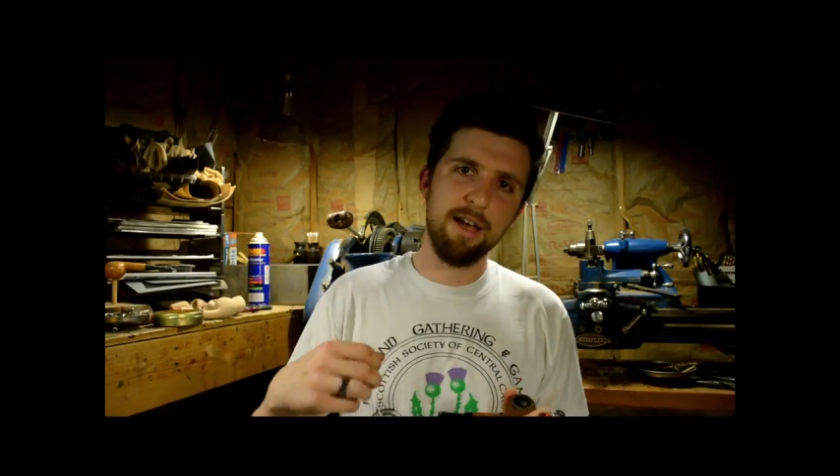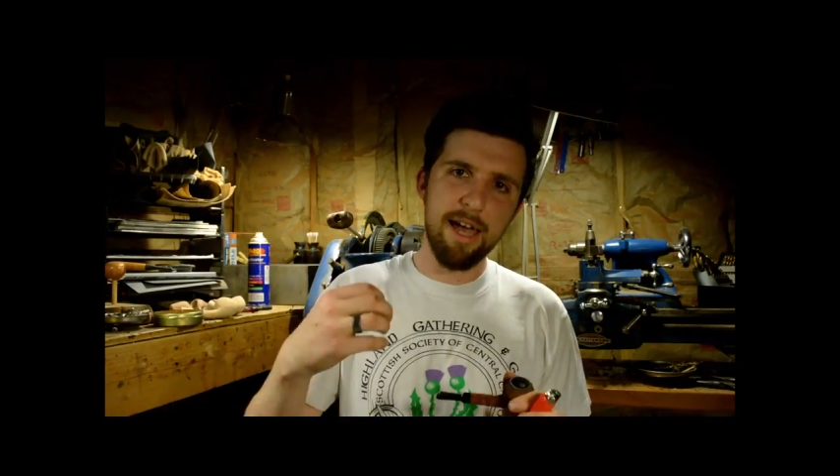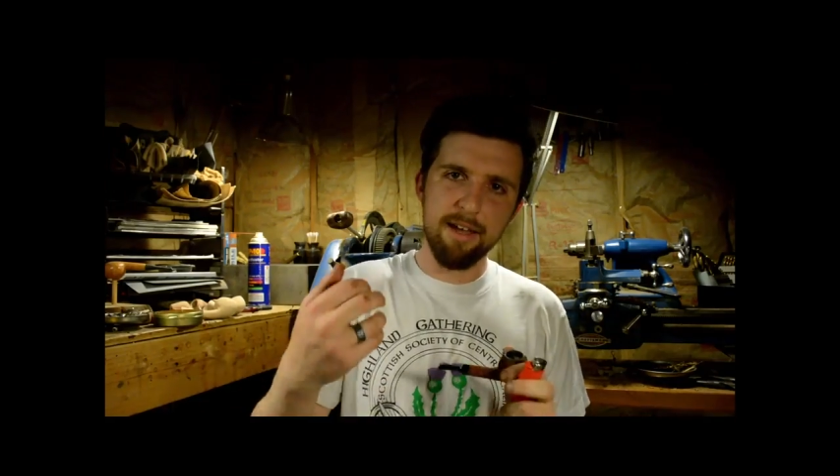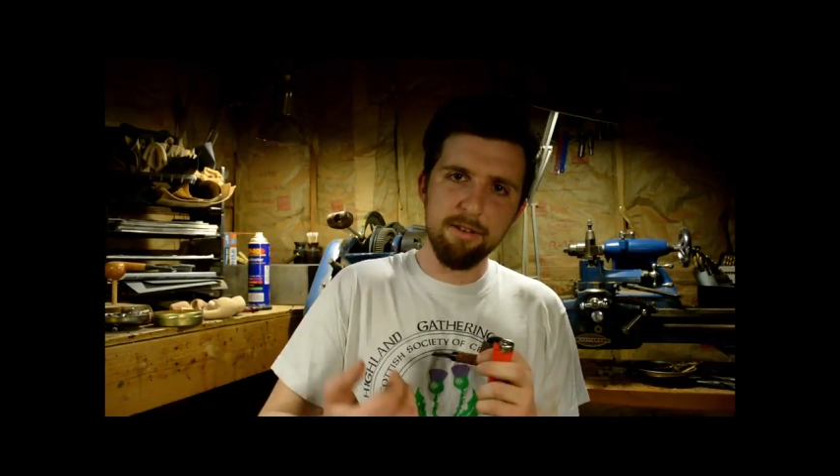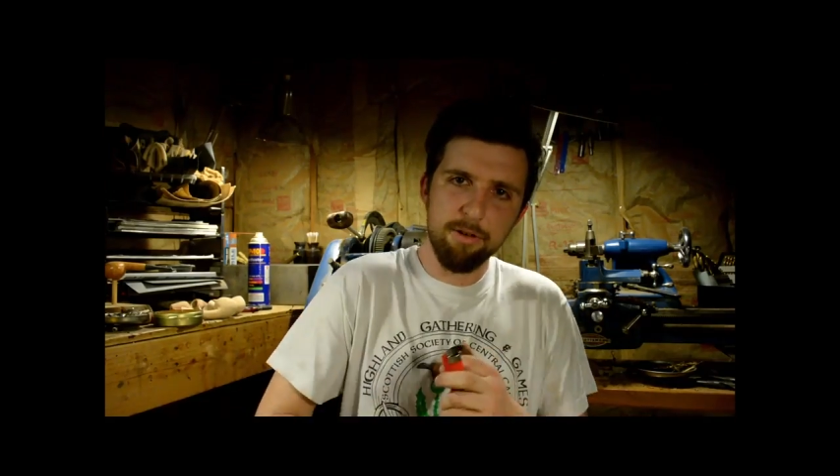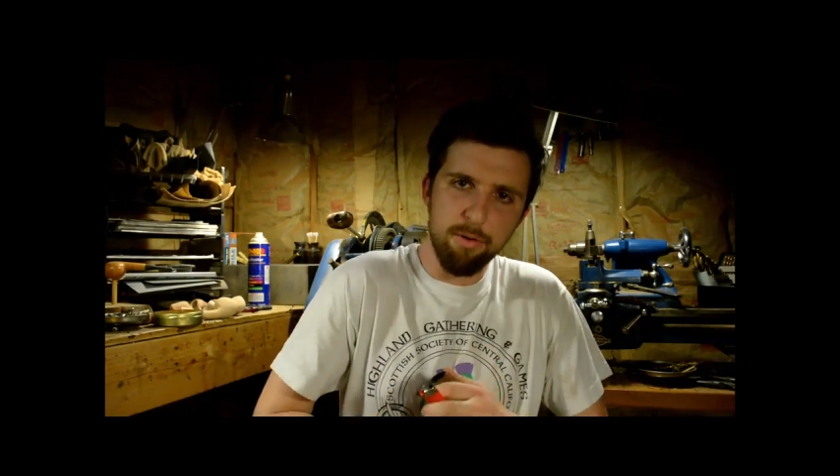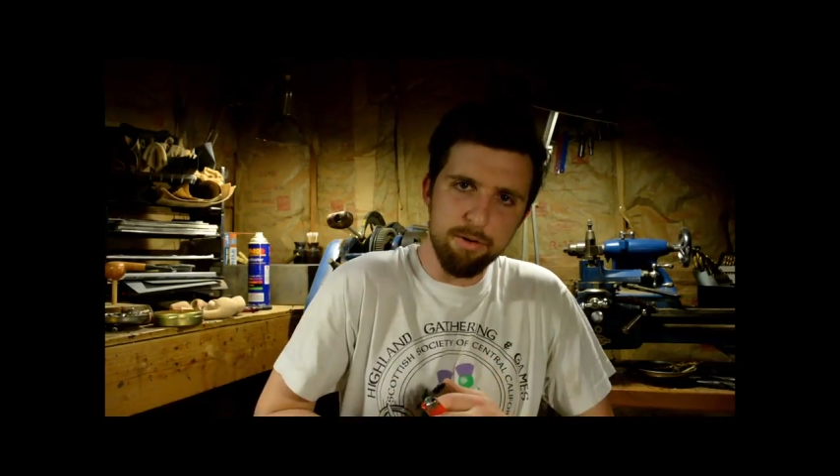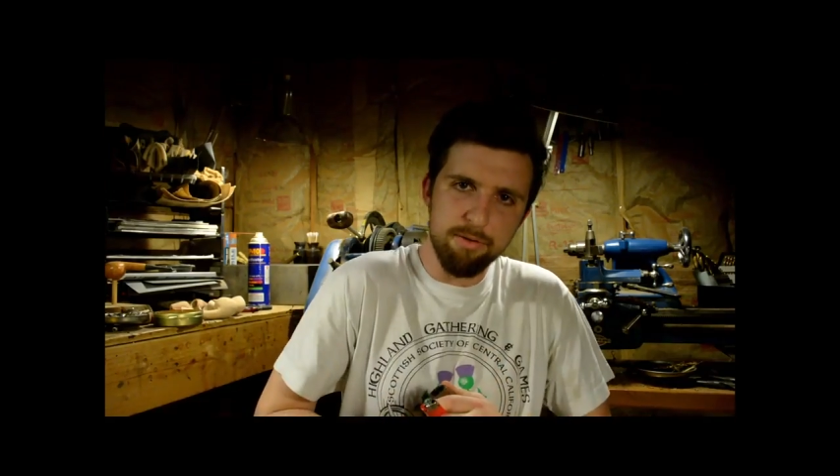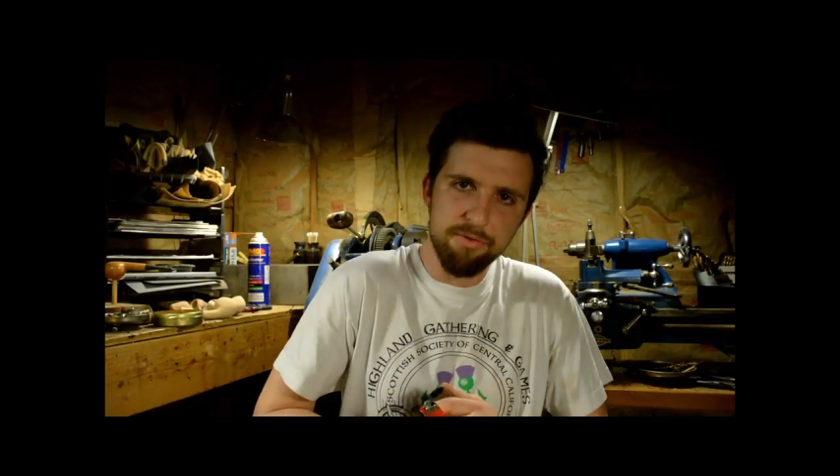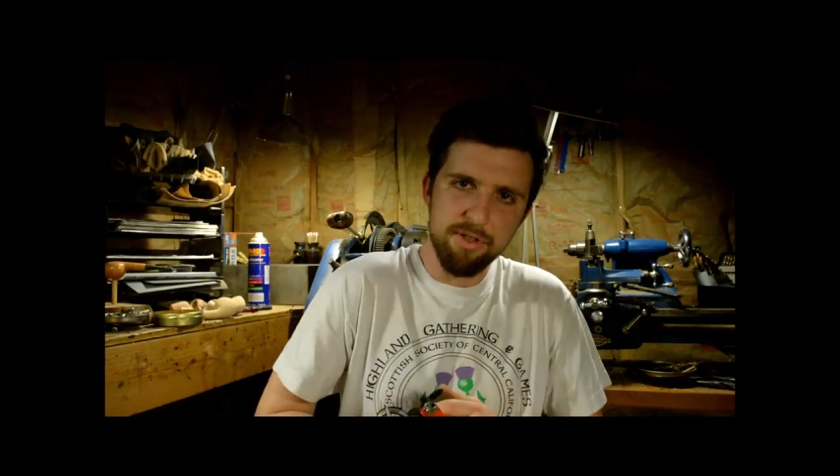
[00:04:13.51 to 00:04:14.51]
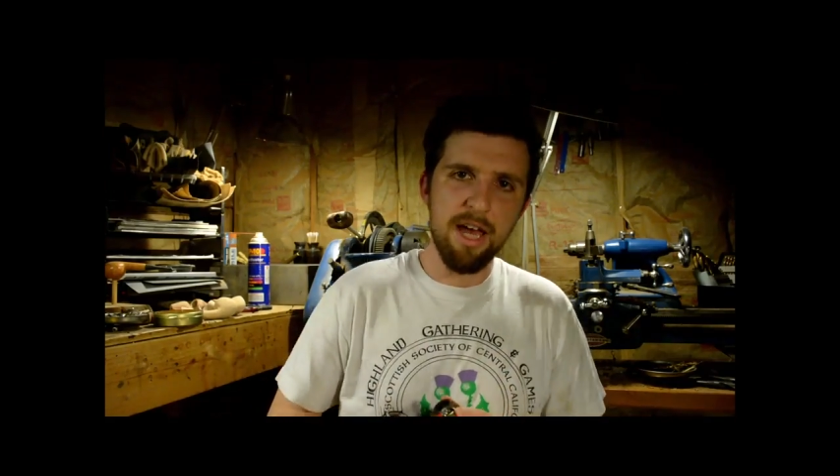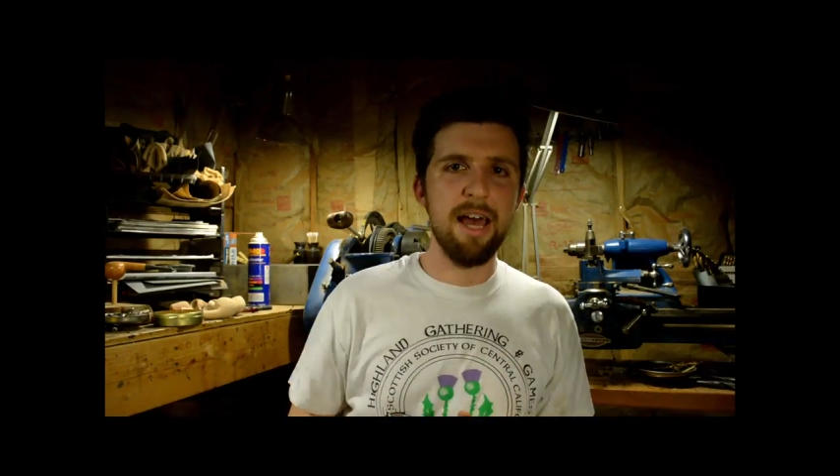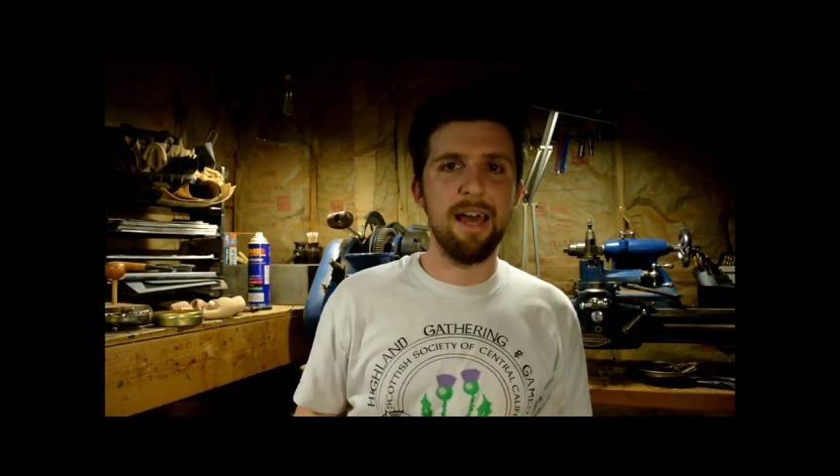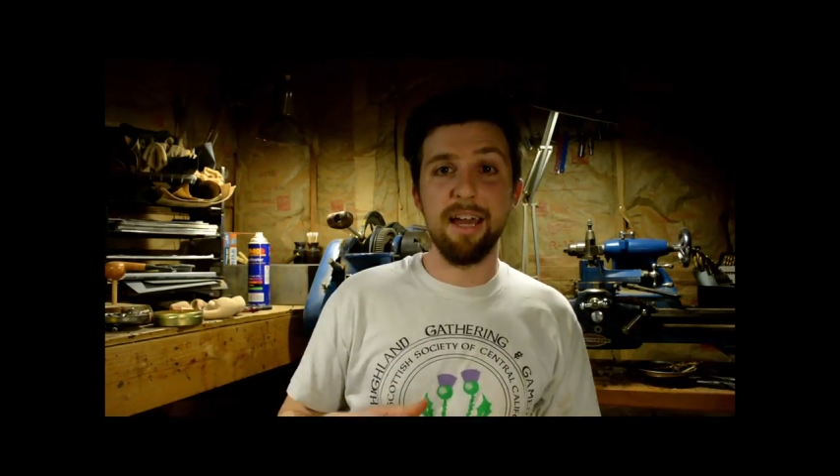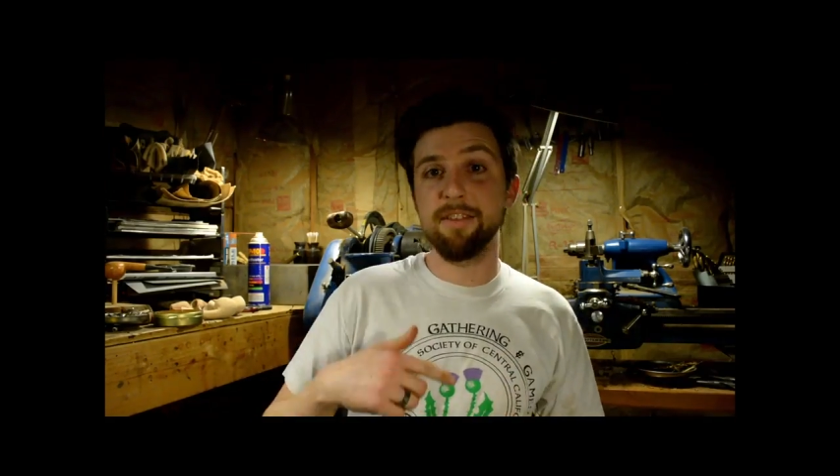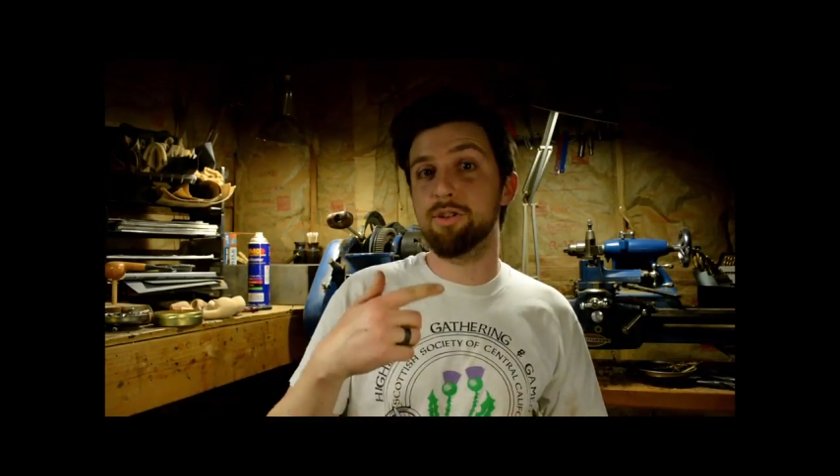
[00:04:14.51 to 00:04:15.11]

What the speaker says: and the grooves and the